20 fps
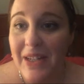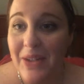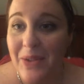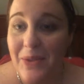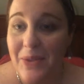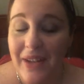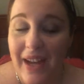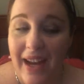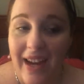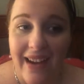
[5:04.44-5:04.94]
done
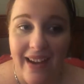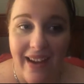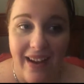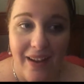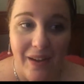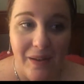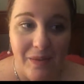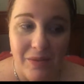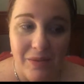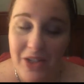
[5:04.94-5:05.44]
all day.
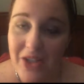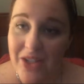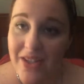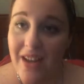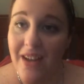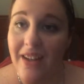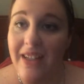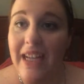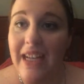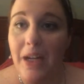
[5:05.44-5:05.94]
We
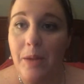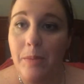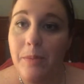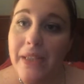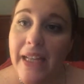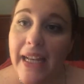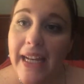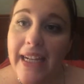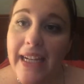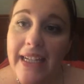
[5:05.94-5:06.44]
just hung out and
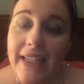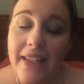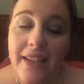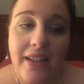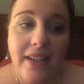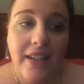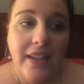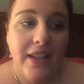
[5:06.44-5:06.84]
played.